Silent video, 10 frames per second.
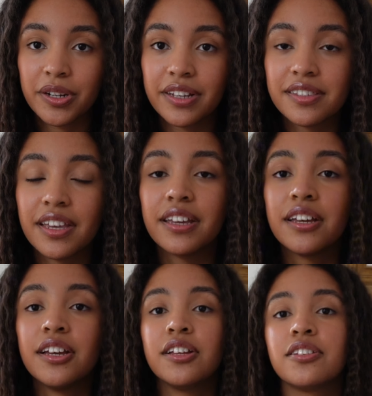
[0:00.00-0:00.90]
It's like
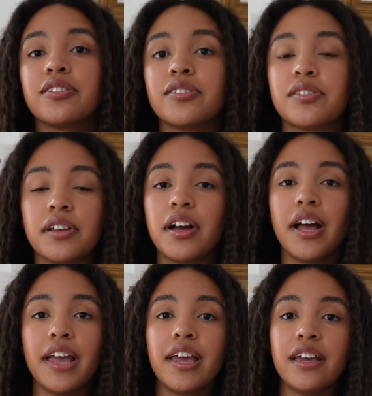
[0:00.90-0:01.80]
there's
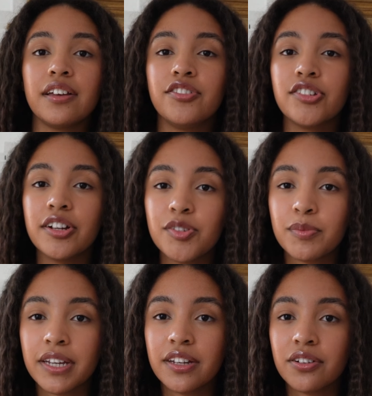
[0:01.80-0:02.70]
a
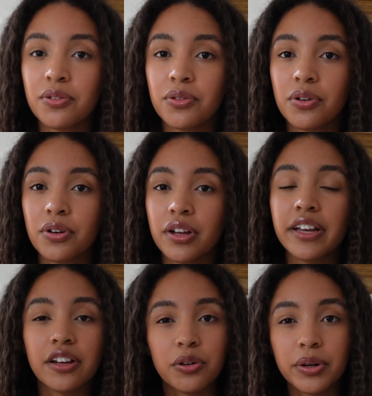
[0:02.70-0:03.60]
judgment, or
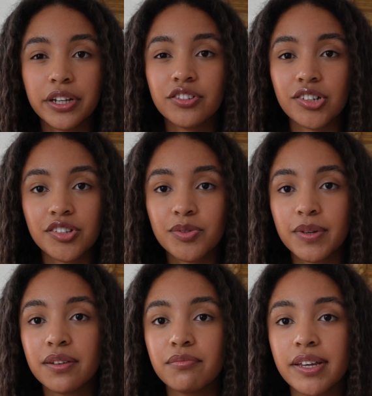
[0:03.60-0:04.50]
like a quick
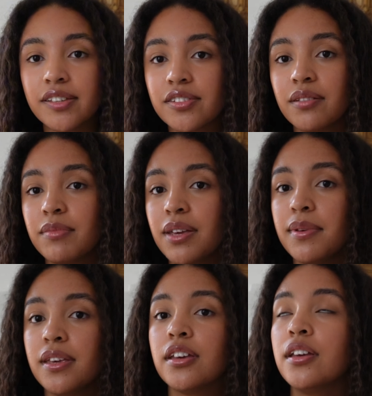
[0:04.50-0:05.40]
judgment based on
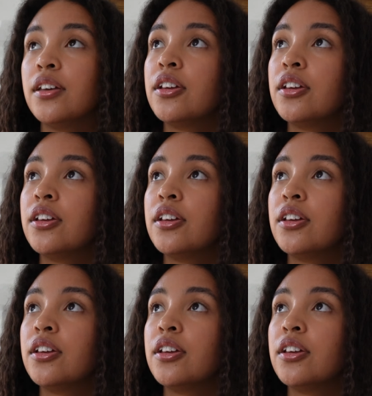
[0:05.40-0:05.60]
maybe